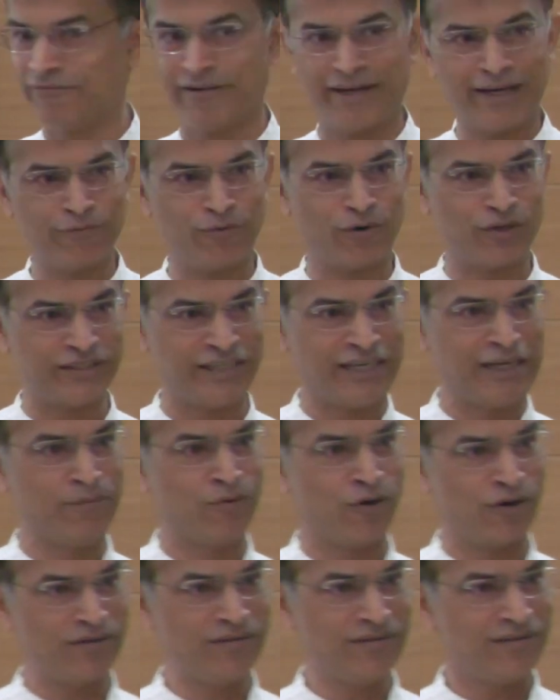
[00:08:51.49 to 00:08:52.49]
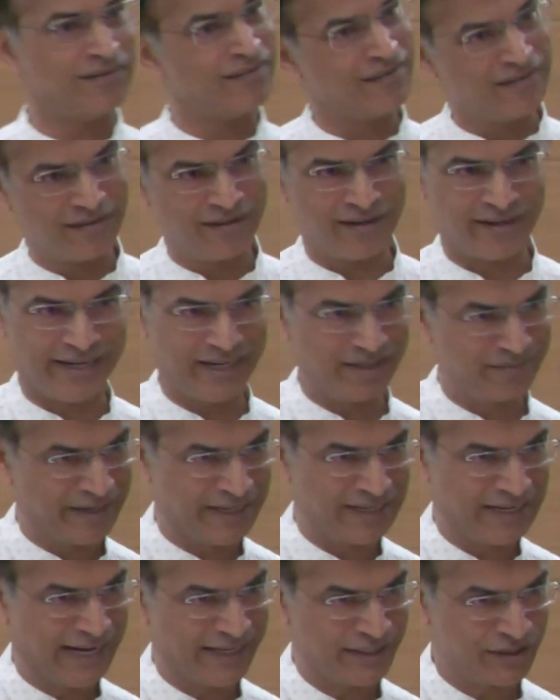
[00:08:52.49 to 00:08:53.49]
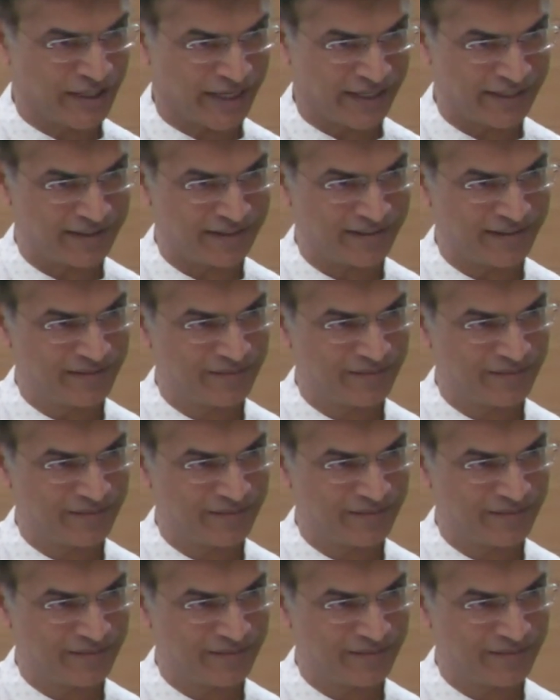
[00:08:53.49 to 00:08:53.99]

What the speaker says: where was he born? Again, mainland China.